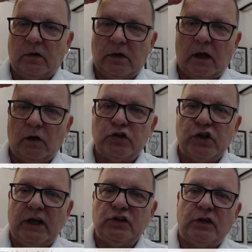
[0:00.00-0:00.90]
color
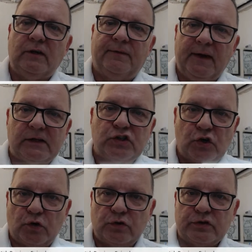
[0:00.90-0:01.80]
changing
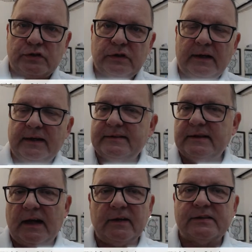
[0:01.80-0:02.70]
fixtures is
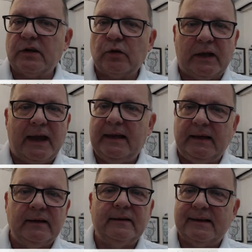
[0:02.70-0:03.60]
not a
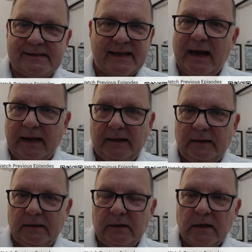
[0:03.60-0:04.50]
circadian design.
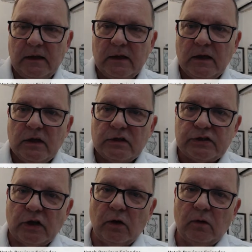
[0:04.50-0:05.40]

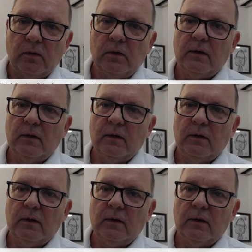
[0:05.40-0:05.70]
So